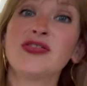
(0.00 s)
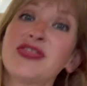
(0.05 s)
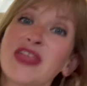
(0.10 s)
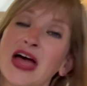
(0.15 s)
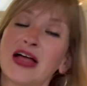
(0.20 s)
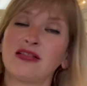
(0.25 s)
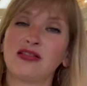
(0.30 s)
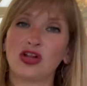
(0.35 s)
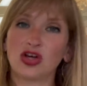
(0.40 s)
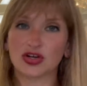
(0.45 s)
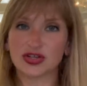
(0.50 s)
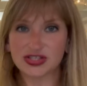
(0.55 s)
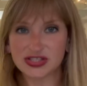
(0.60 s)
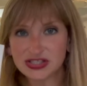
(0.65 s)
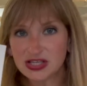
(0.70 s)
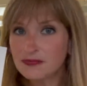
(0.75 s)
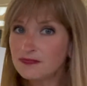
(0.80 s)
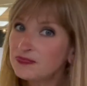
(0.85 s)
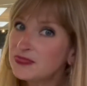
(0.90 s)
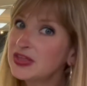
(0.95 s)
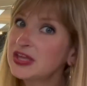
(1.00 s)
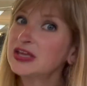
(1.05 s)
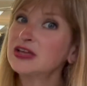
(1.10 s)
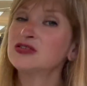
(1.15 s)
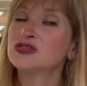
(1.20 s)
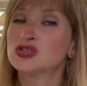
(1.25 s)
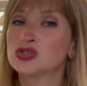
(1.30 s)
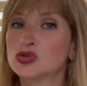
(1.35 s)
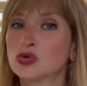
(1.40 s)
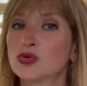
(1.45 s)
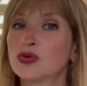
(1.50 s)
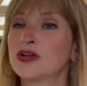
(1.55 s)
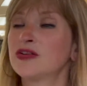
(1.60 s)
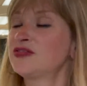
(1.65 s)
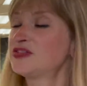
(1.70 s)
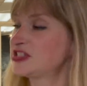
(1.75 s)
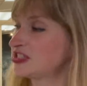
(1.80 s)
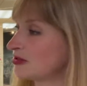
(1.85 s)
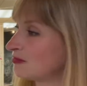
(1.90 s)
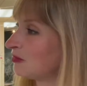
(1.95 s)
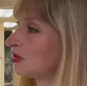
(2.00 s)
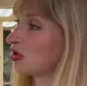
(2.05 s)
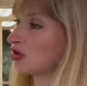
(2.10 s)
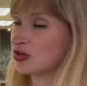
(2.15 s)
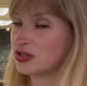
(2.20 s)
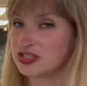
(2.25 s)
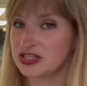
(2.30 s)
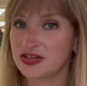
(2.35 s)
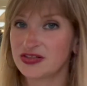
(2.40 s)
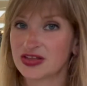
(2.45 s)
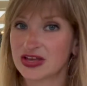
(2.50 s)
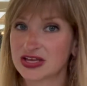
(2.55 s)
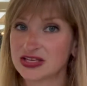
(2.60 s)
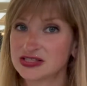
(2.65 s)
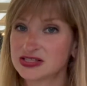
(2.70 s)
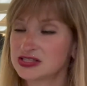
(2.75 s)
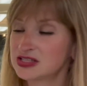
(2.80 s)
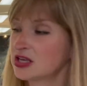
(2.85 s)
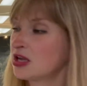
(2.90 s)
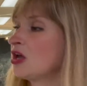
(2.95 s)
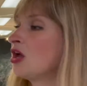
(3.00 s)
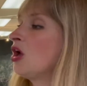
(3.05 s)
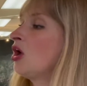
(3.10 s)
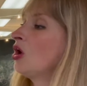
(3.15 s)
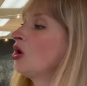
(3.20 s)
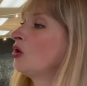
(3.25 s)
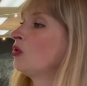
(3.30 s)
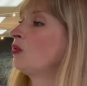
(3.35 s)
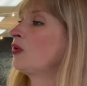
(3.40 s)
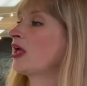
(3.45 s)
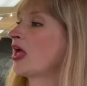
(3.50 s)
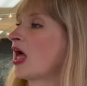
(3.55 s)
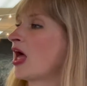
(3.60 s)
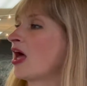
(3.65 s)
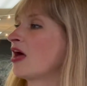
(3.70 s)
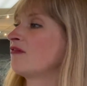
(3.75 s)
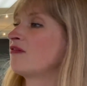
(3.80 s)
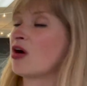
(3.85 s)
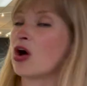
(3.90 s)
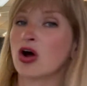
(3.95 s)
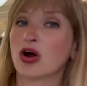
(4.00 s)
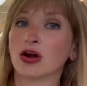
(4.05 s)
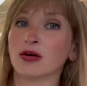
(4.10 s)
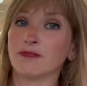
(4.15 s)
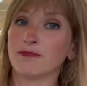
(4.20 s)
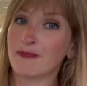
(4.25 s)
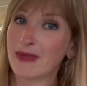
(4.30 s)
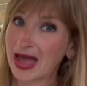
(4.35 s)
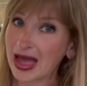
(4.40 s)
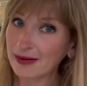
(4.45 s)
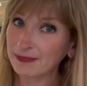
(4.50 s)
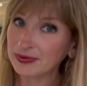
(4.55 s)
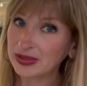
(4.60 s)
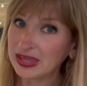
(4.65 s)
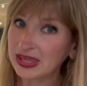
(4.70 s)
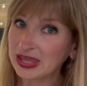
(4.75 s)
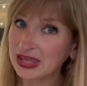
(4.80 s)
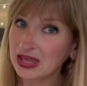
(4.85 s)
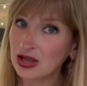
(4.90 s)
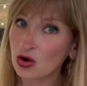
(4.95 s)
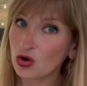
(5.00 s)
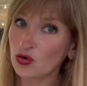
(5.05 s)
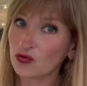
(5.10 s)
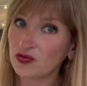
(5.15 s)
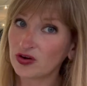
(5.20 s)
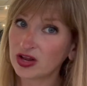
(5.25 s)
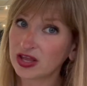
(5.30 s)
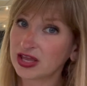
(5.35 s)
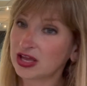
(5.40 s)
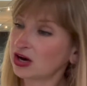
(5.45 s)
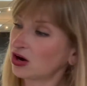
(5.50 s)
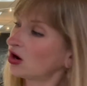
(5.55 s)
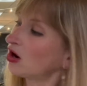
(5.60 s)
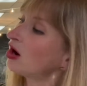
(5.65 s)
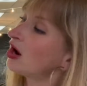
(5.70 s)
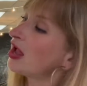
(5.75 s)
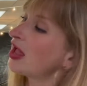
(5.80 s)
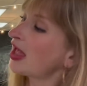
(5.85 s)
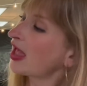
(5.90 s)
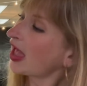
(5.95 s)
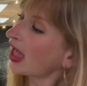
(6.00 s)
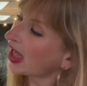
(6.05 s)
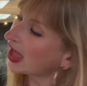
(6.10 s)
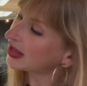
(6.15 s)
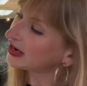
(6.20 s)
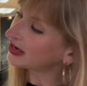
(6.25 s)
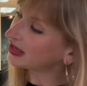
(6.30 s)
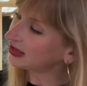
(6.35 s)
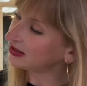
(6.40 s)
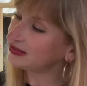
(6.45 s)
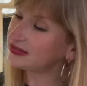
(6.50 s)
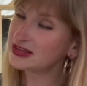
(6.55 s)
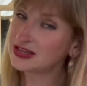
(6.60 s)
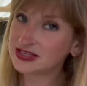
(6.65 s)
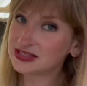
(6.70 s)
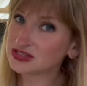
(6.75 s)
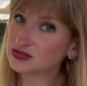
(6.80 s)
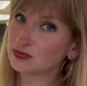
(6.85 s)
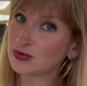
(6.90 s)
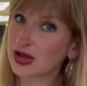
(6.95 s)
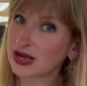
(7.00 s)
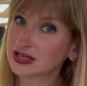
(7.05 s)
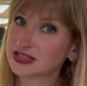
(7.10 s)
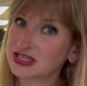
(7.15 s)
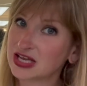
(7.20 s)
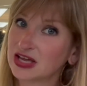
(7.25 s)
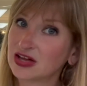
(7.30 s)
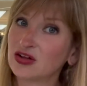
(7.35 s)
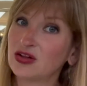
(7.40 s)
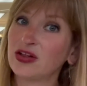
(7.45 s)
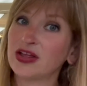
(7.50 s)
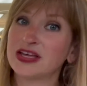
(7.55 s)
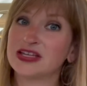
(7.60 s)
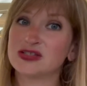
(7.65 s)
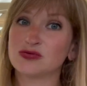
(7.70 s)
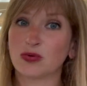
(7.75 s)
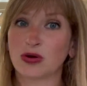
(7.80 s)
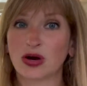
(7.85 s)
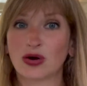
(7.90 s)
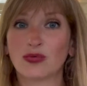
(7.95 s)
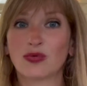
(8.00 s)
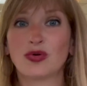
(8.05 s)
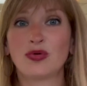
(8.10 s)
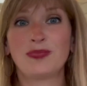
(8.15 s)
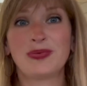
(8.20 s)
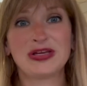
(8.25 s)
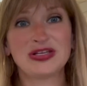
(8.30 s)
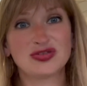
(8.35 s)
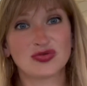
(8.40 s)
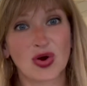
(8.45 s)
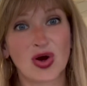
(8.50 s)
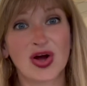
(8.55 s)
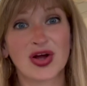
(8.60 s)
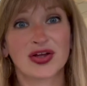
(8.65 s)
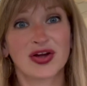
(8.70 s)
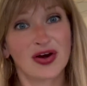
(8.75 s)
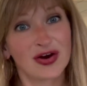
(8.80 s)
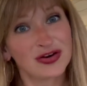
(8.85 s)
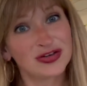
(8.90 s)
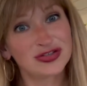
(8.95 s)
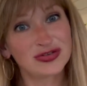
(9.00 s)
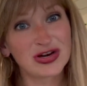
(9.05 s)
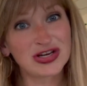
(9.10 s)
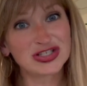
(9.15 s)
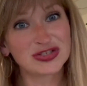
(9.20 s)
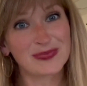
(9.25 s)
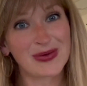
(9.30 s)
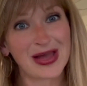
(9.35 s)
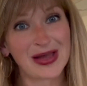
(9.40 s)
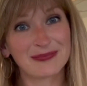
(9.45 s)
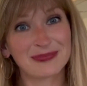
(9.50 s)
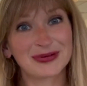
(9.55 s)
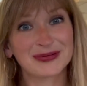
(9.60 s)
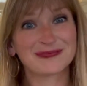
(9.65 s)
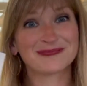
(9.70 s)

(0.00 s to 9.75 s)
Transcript: that looks something sort of similar to this. We have our map key over here, and in this rectangle is where we'll be drawing our treasure map.